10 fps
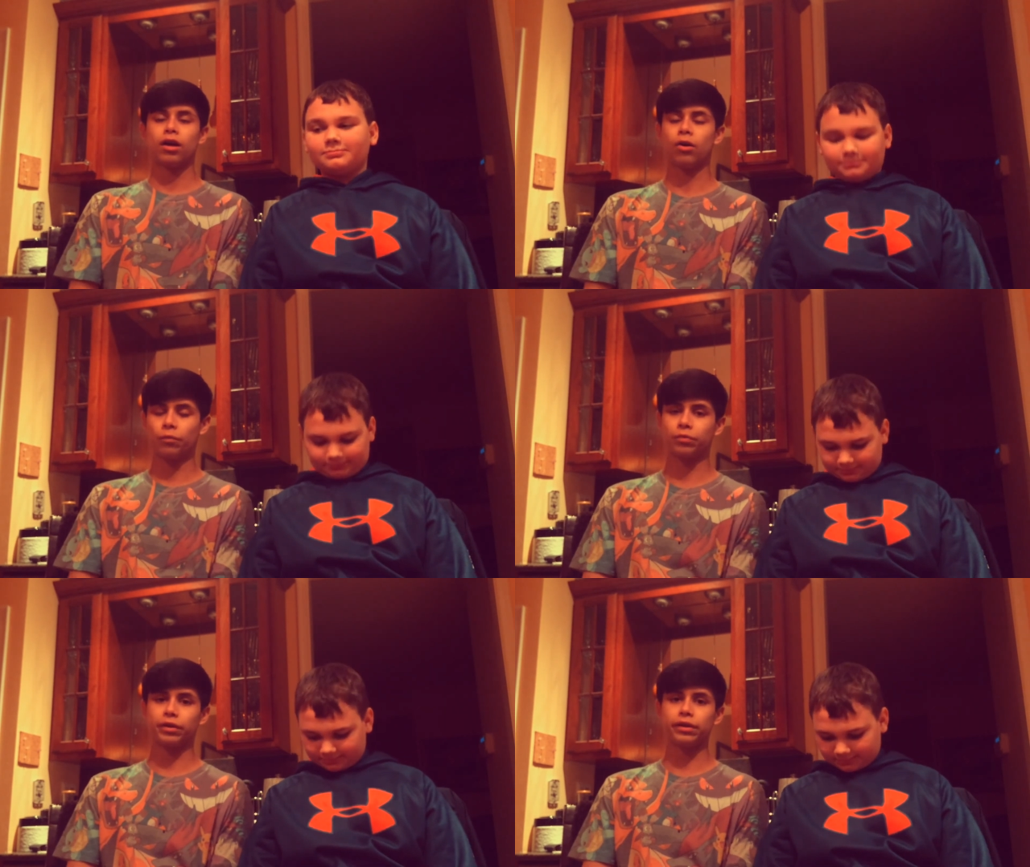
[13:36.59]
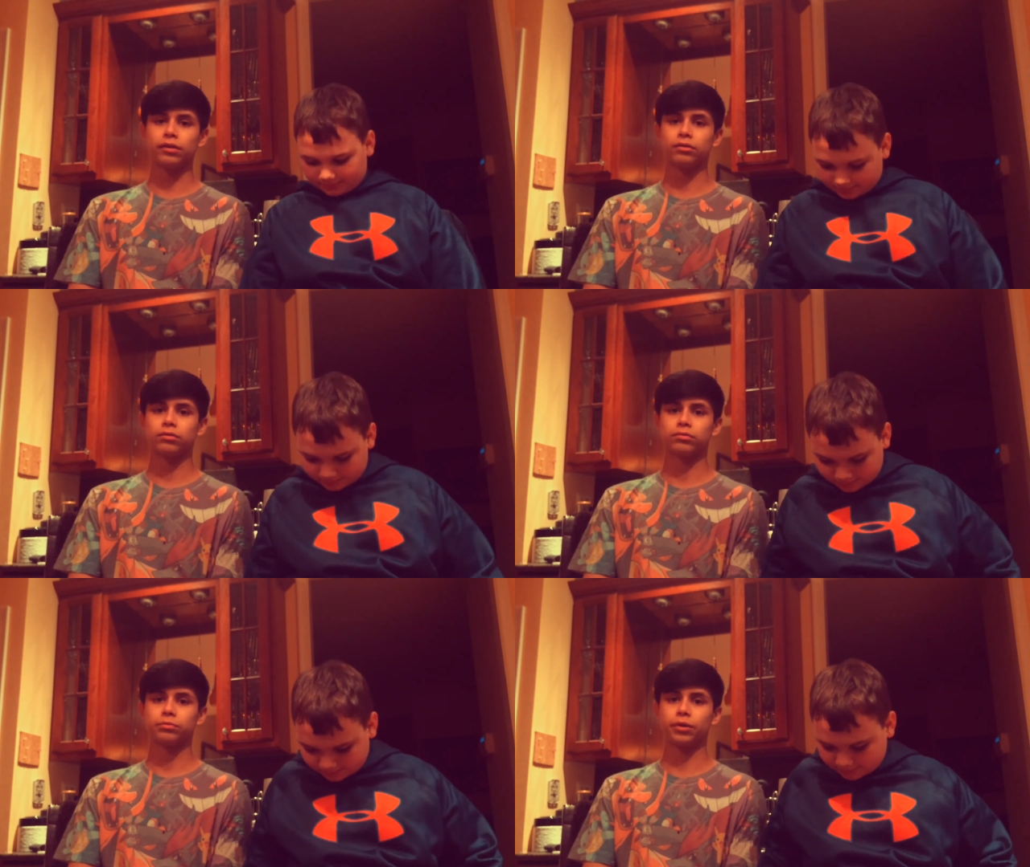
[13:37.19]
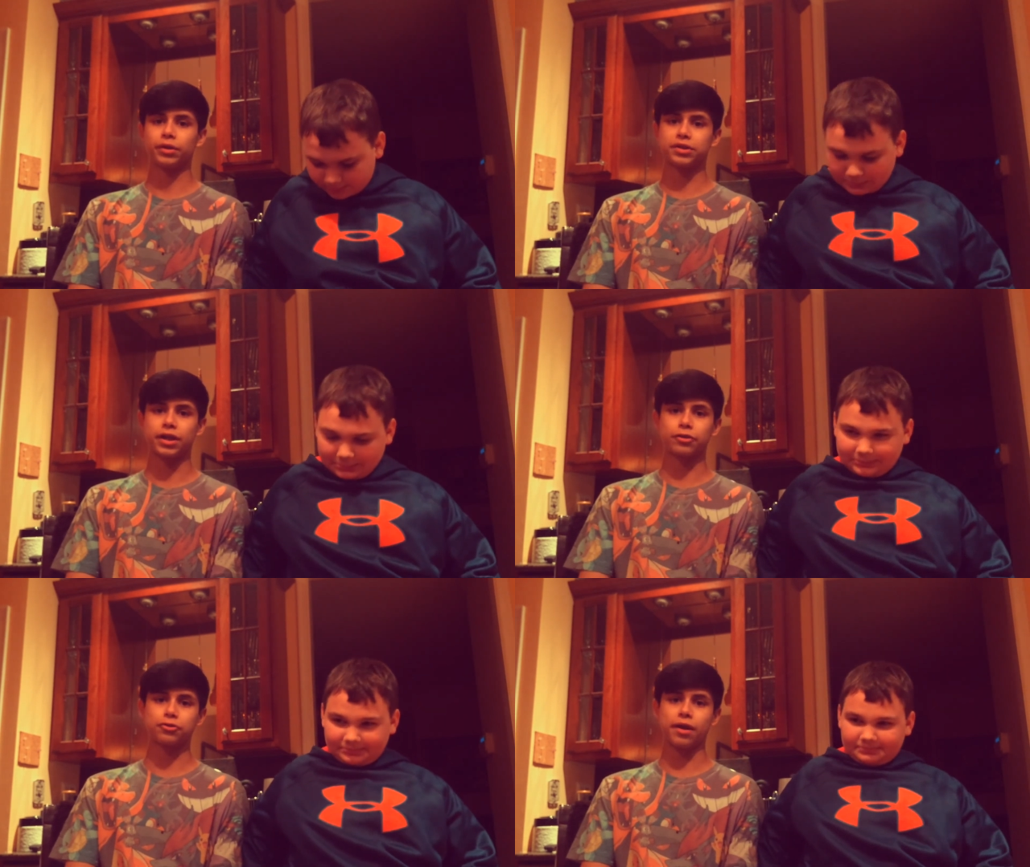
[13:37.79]
Speaker 1: Hopefully, we don't get
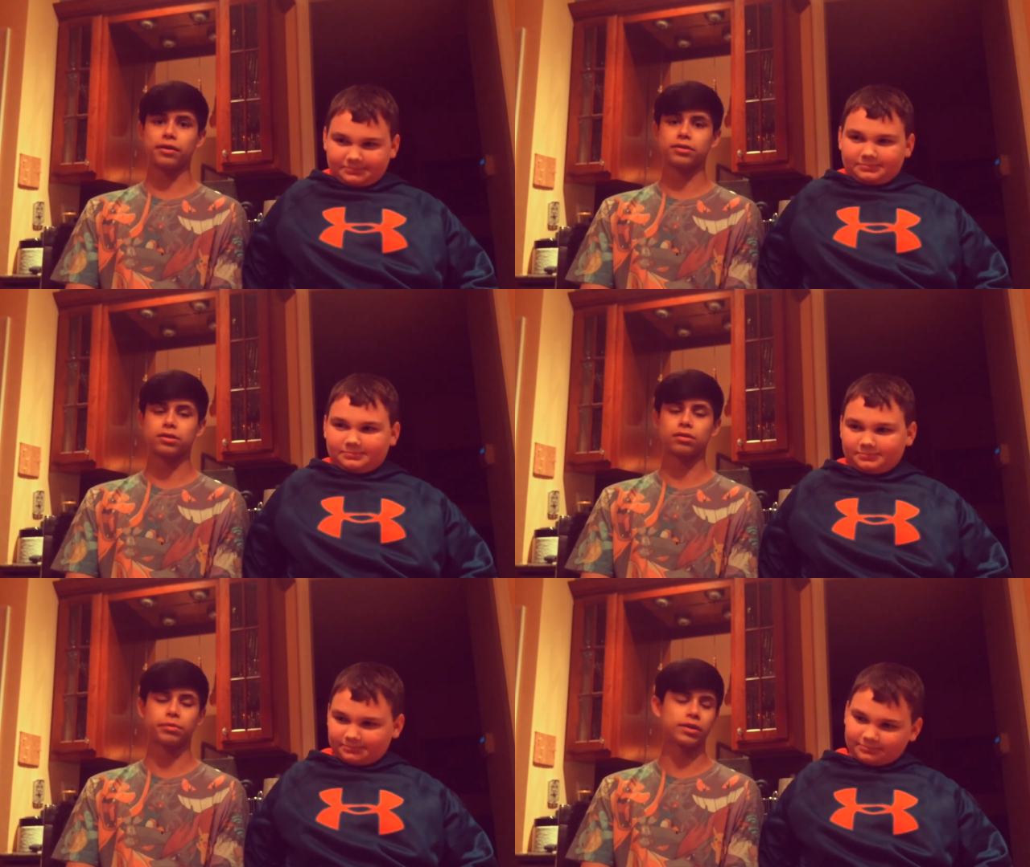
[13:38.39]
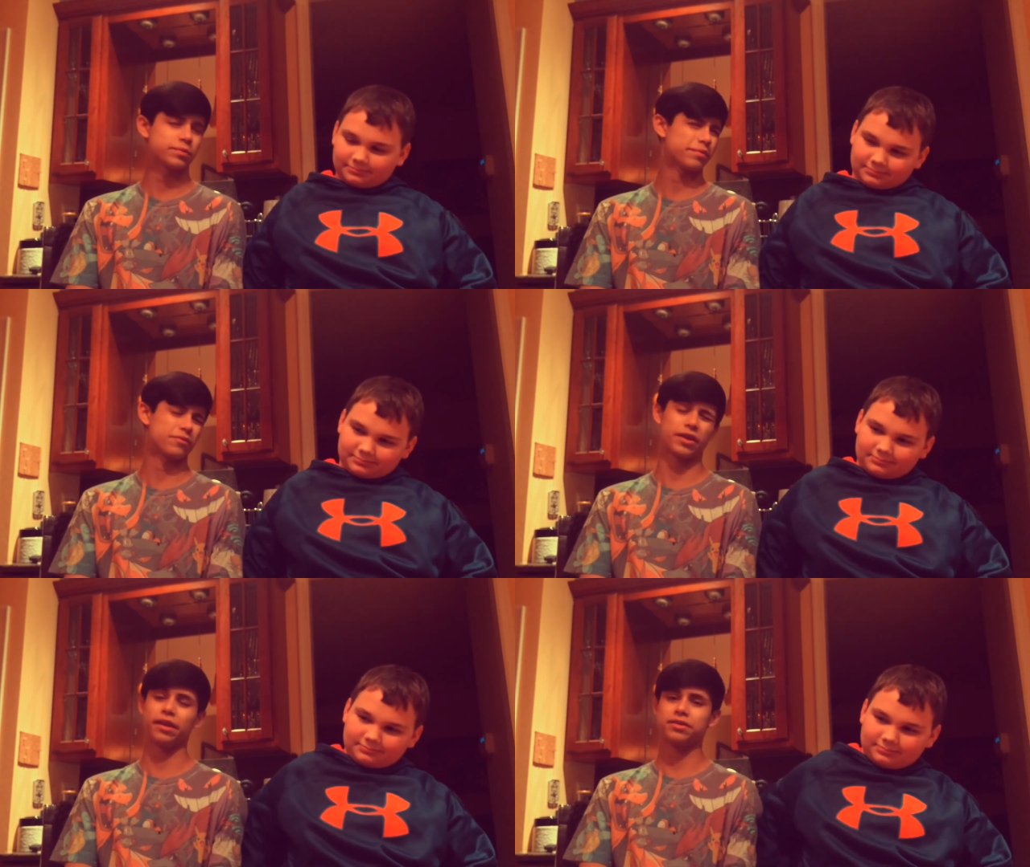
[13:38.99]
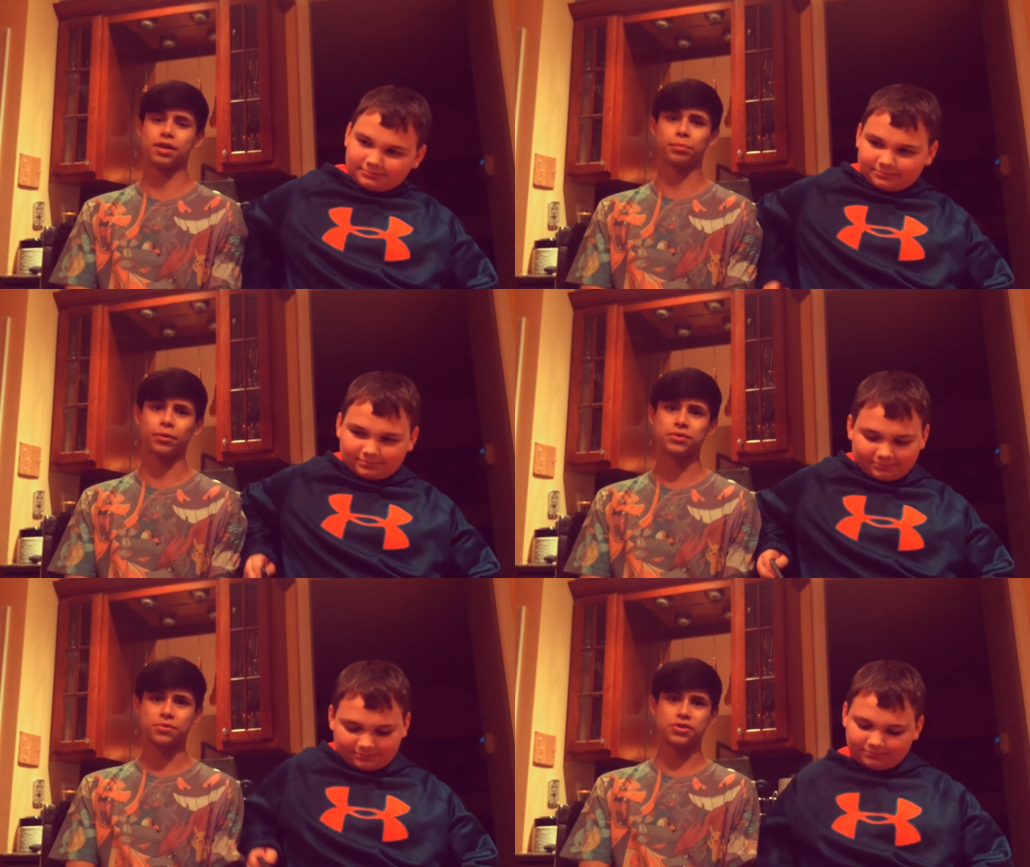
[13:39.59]
sidetracked because we've been forgetting to
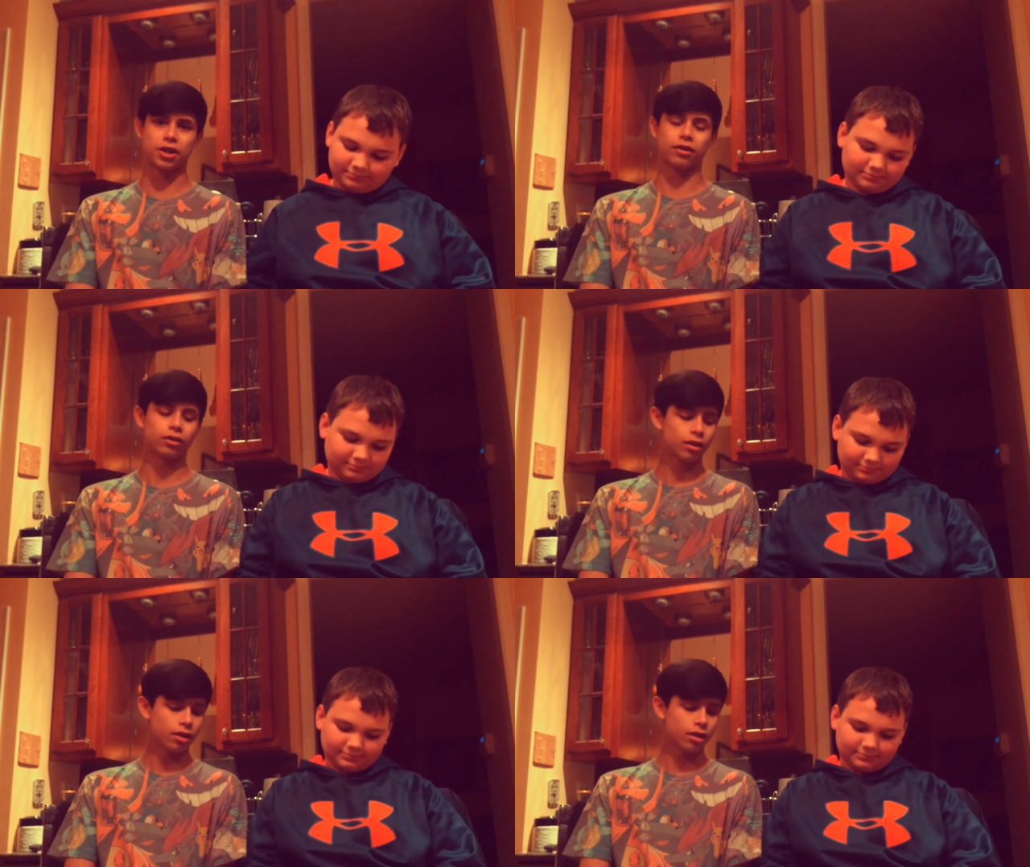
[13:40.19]
upload to his channel